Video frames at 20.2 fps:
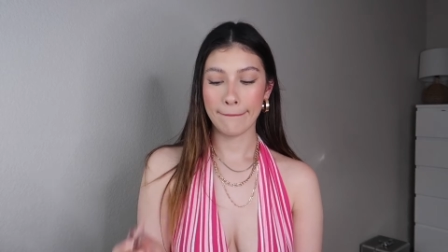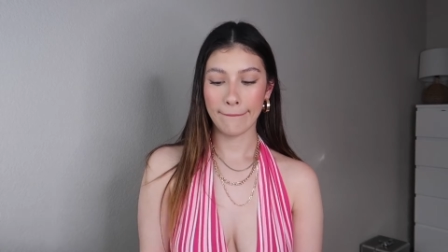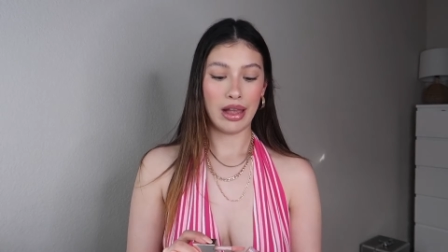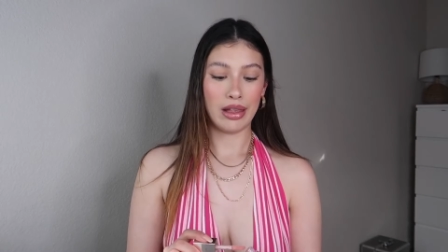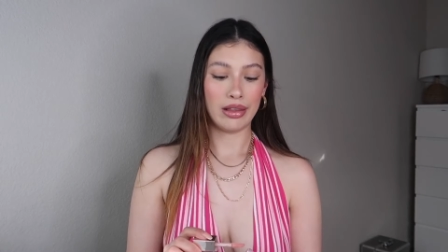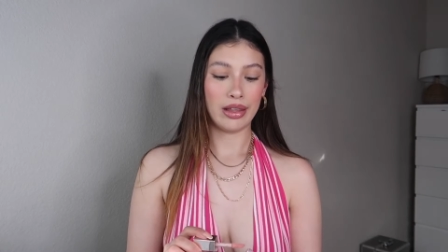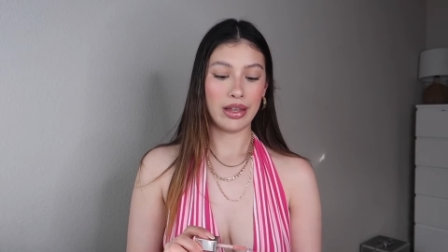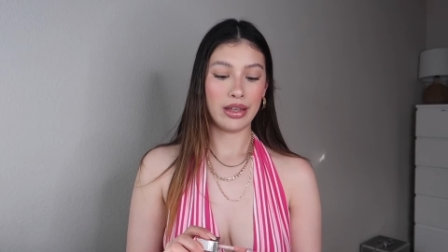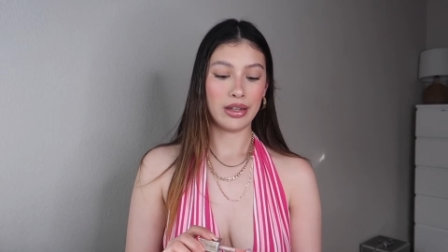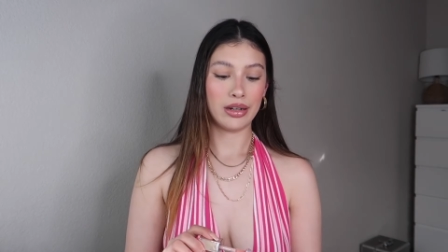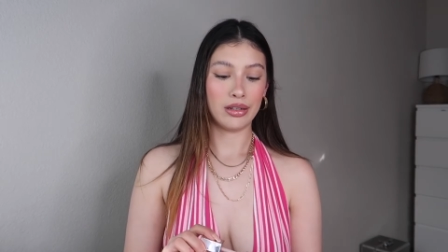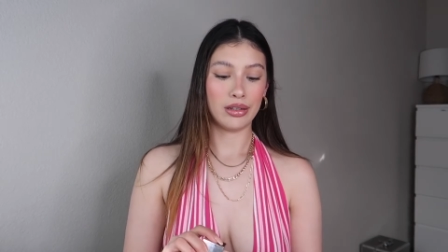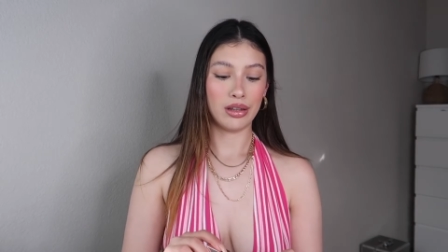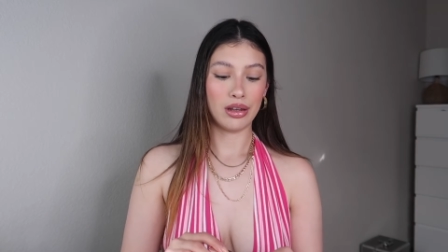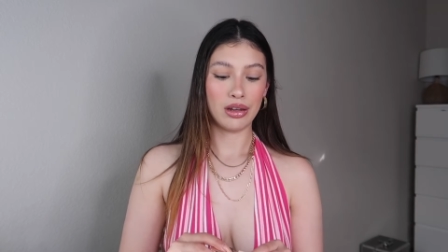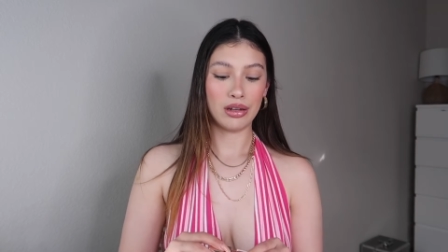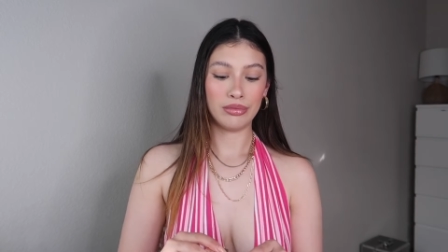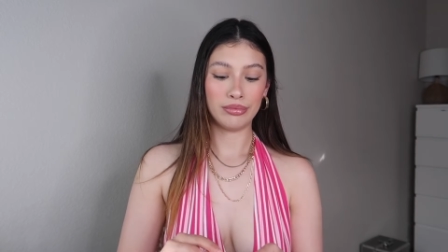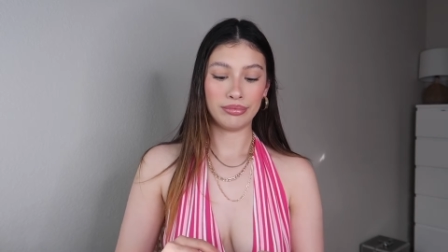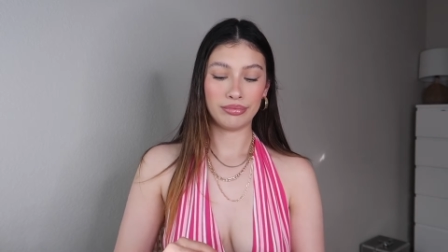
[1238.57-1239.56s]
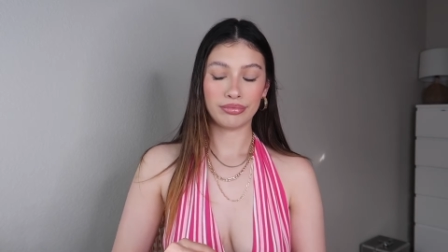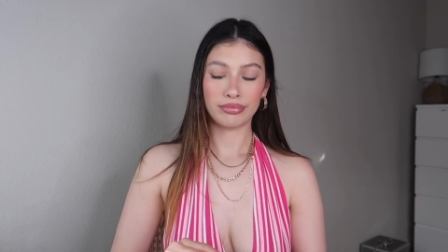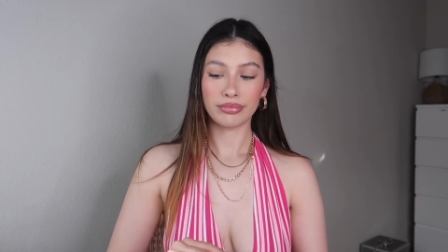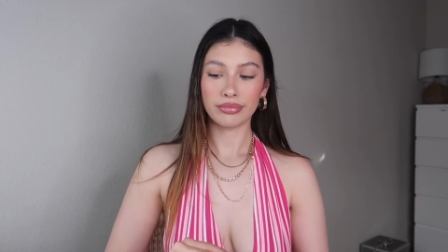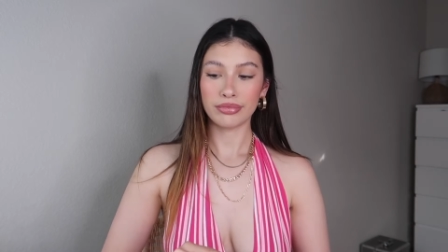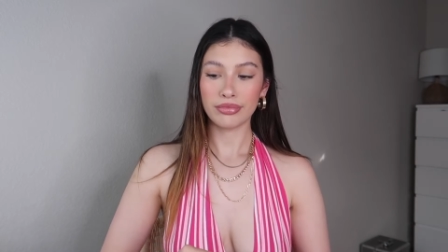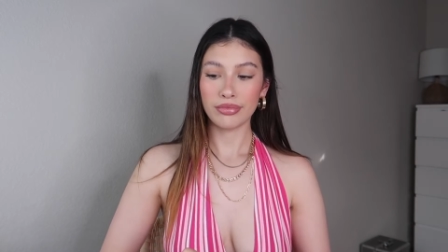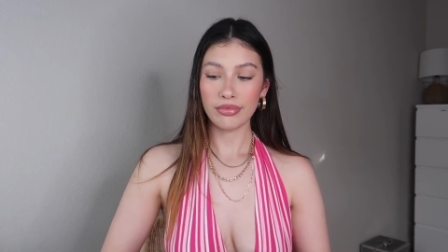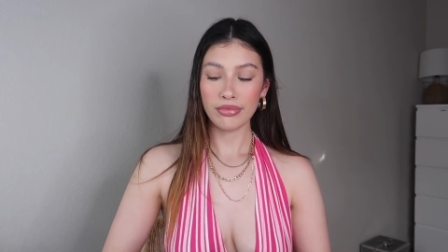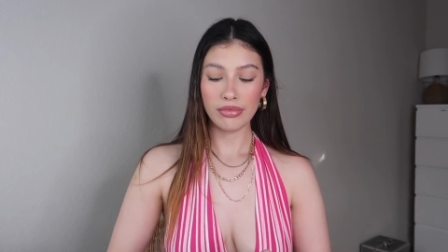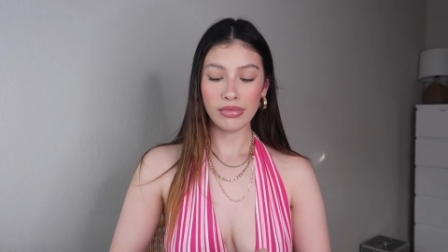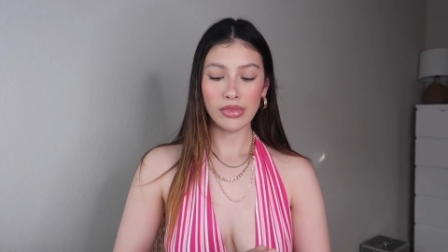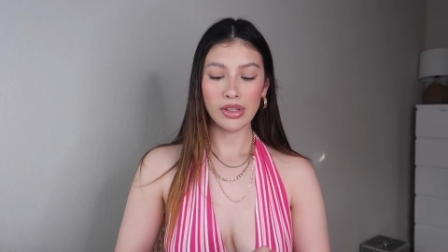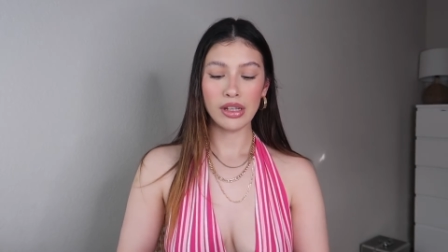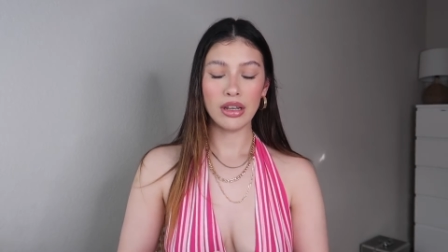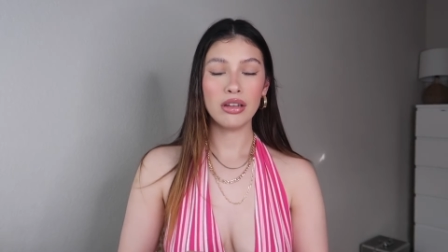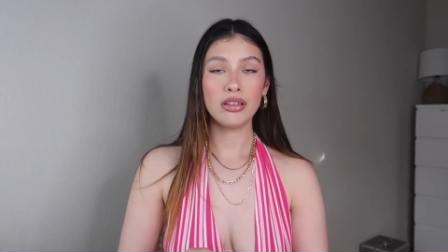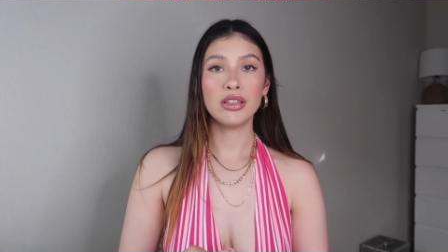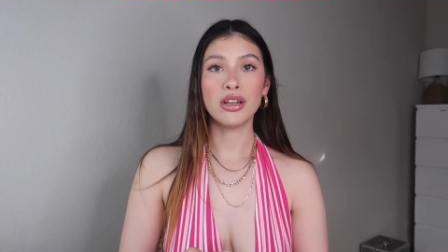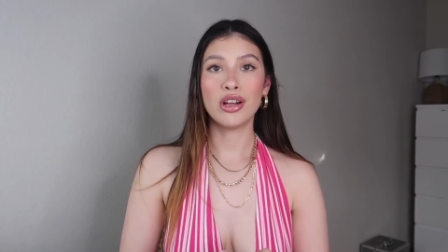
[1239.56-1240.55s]
I like it a lot.
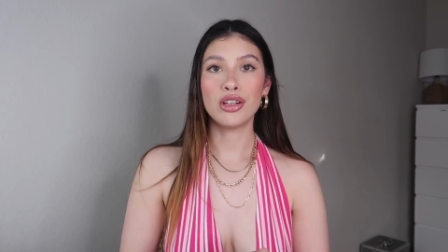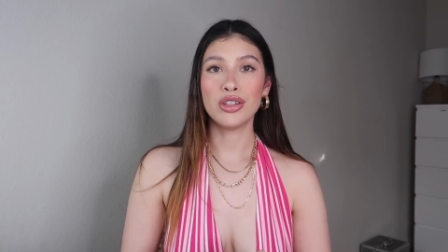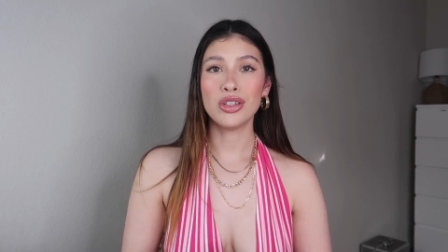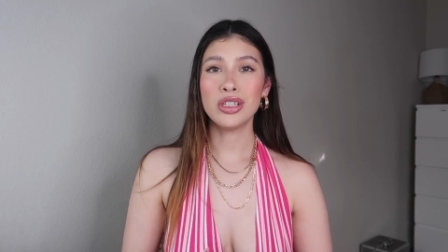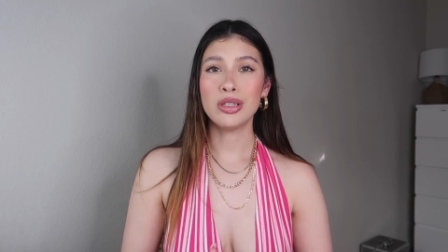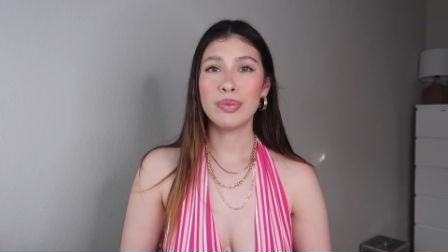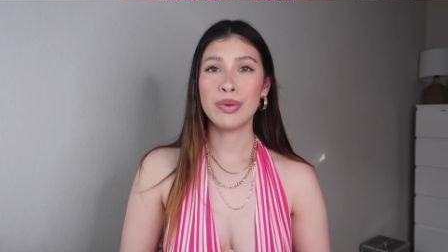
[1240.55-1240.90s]
It's also